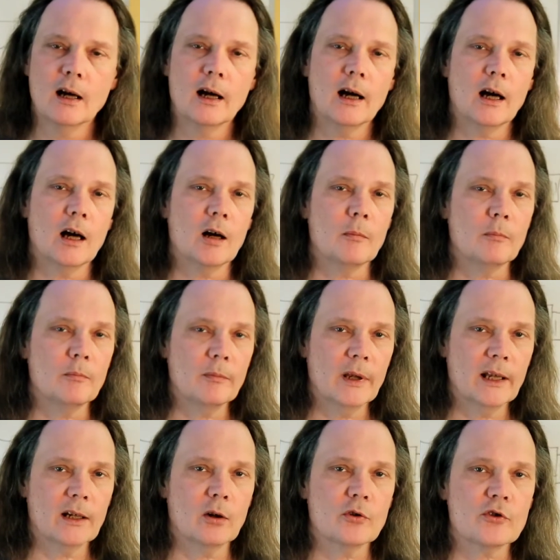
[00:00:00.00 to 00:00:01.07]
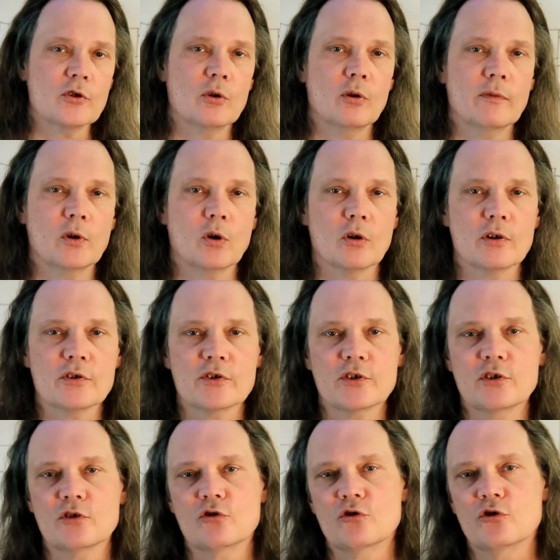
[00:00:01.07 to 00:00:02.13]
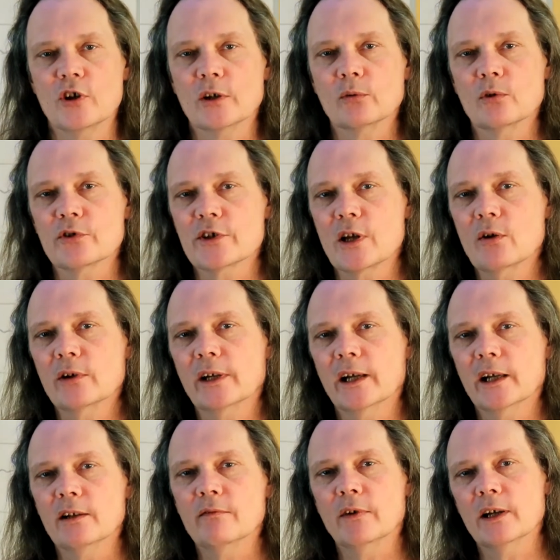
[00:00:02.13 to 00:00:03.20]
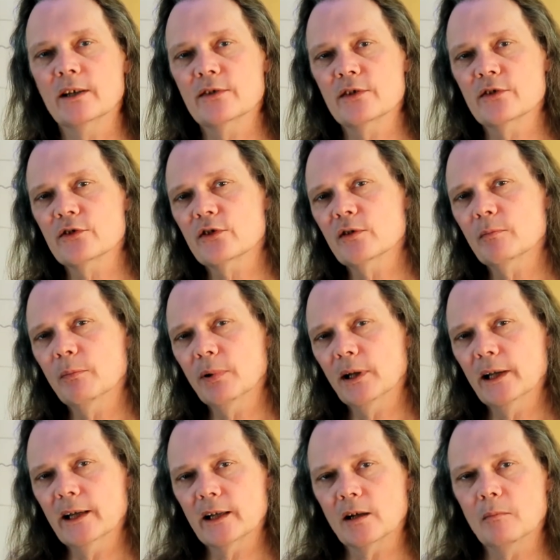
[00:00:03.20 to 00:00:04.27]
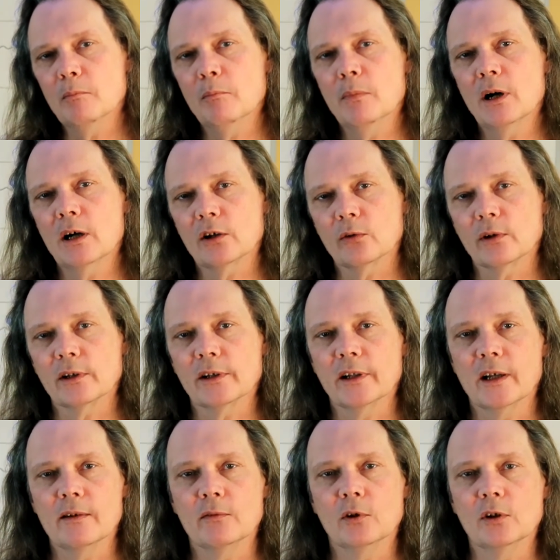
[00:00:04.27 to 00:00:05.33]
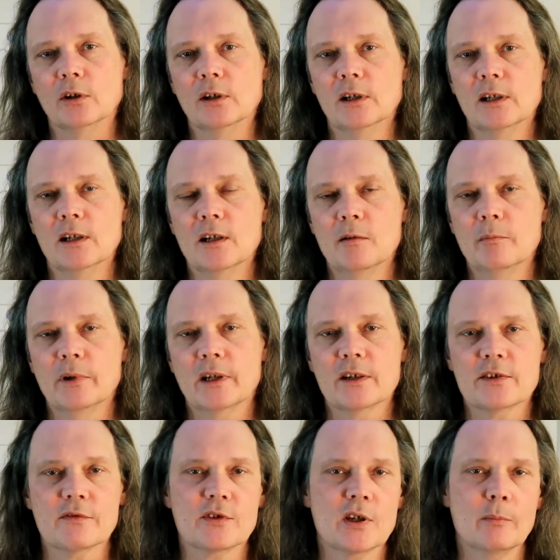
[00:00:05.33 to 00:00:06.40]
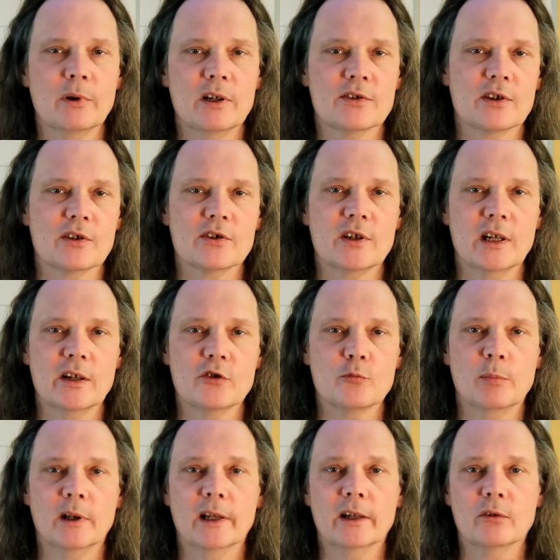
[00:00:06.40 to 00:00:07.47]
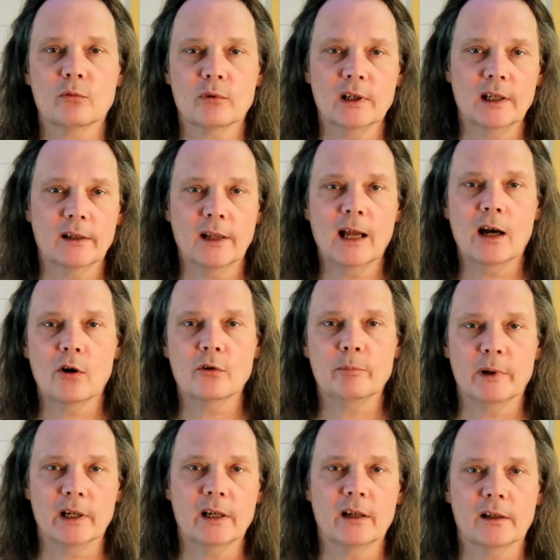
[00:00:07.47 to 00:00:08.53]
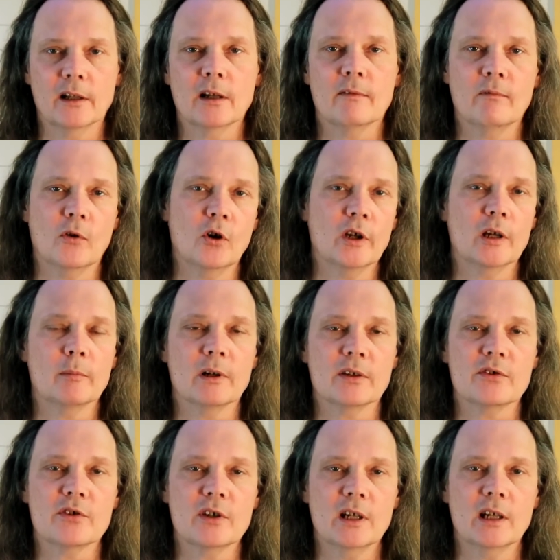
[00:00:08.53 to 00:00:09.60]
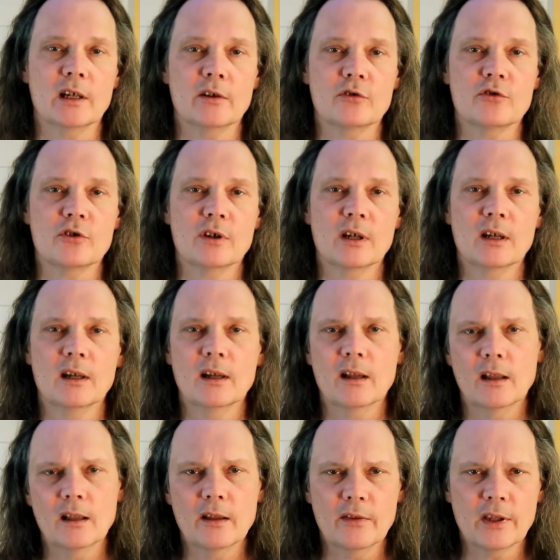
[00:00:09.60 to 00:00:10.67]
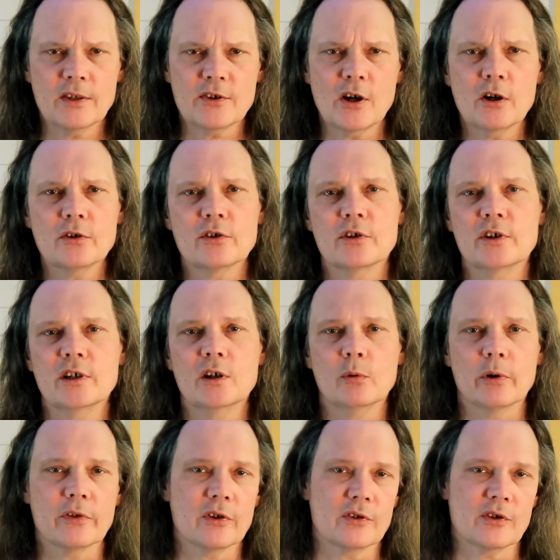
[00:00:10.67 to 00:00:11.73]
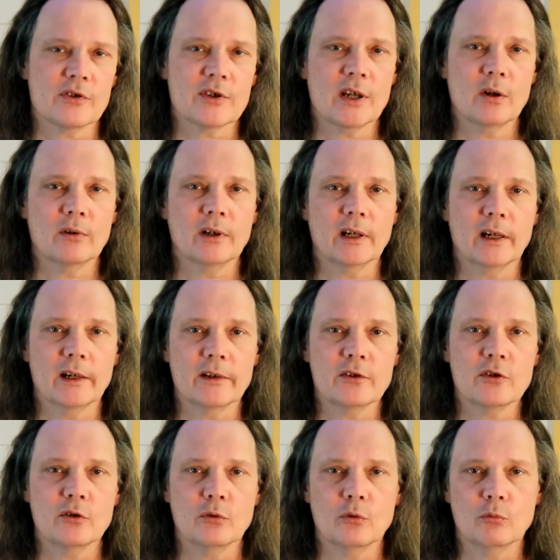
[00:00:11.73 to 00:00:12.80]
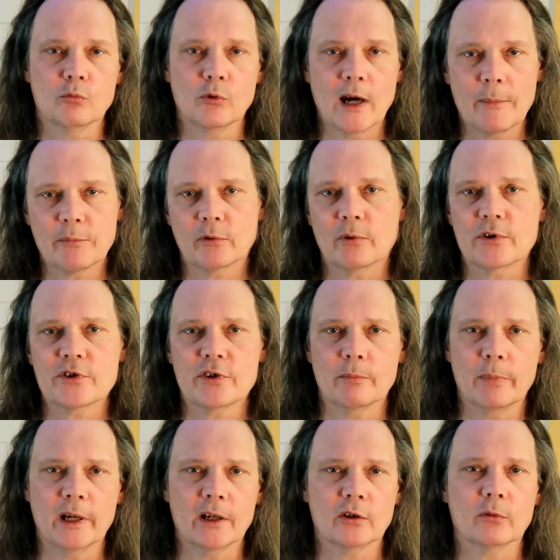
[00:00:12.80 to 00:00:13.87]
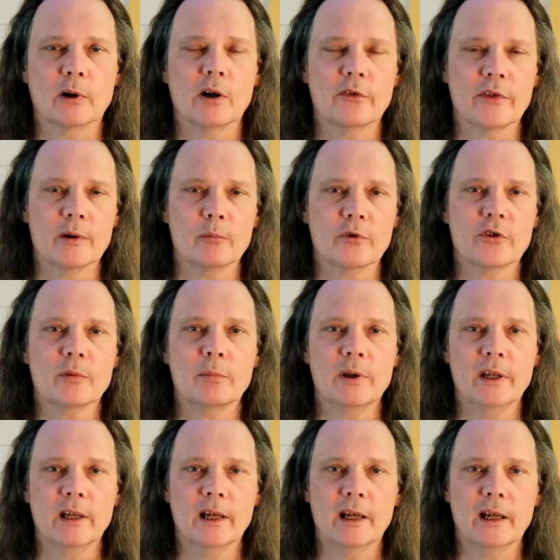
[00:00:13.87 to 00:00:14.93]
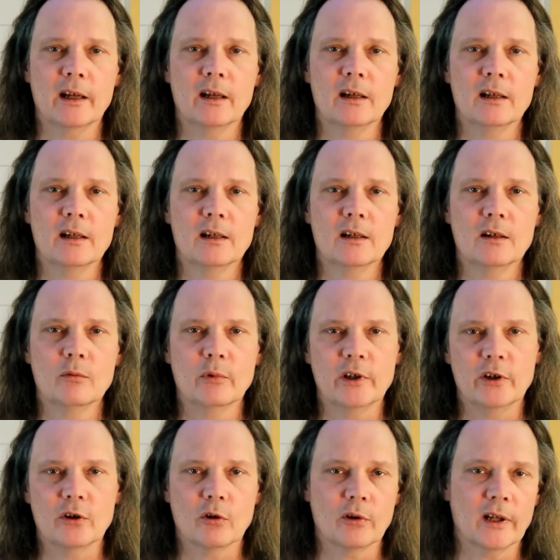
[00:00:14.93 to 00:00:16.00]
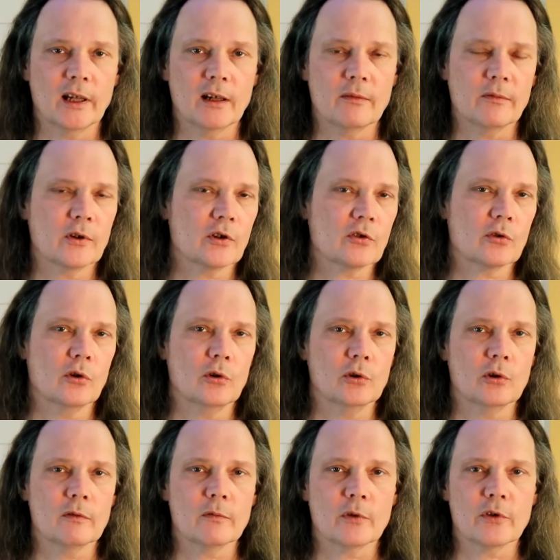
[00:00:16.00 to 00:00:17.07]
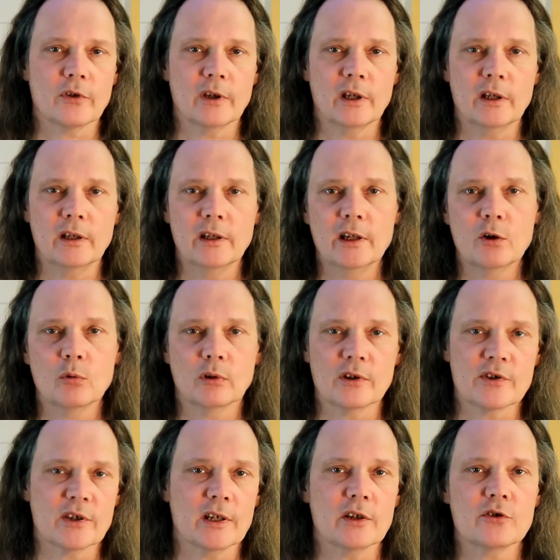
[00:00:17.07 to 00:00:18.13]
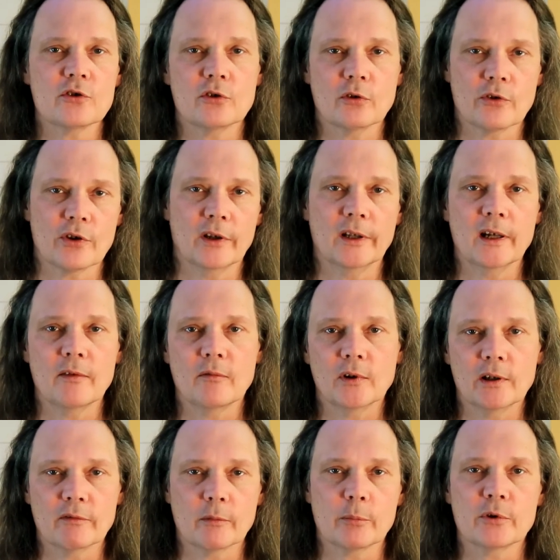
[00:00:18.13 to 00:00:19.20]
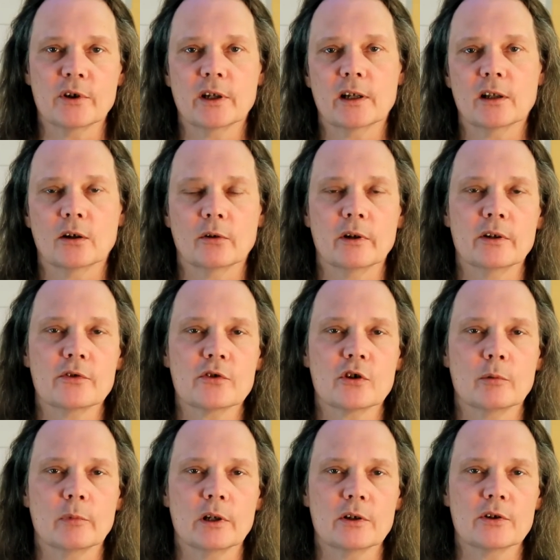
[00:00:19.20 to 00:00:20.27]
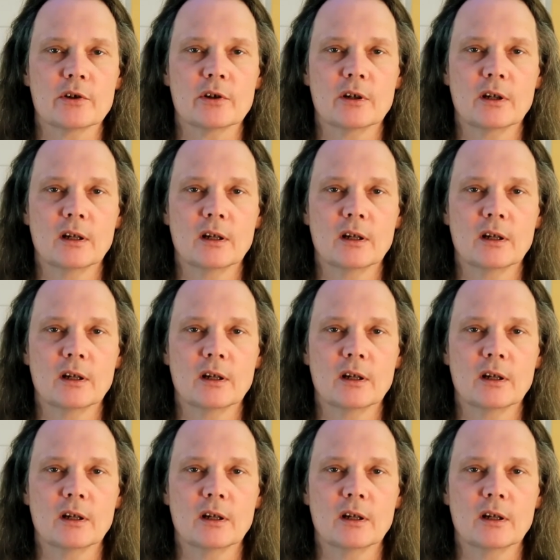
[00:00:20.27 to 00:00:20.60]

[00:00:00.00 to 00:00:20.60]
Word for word: Um, and also, of course, general sound guy advice is to play at a moderate level because if somebody's on stage playing really loud, making a lot of volume on stage, uh, that's hard to deal with as a sound guy to wrap the rest of the band around them with the PA when you don't have control over the equalization or the level of a particular instrument.